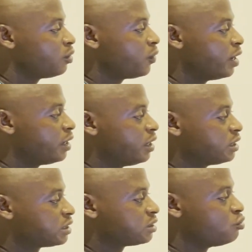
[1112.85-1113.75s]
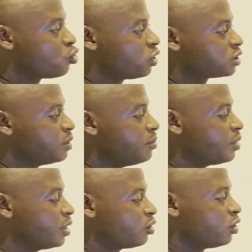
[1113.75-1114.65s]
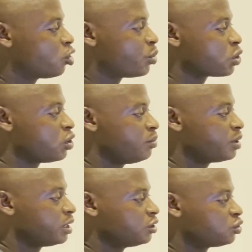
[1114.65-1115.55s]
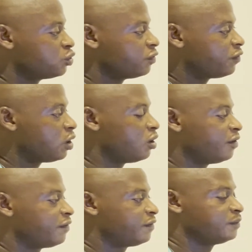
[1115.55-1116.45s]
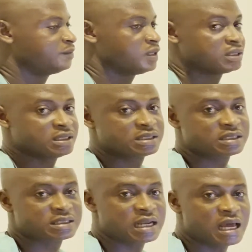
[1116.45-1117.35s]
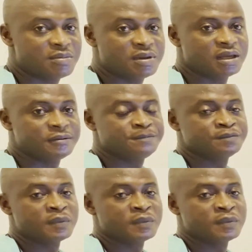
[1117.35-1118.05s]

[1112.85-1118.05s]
when this mucous membrane or the operculum begins to fall off, it is slimy,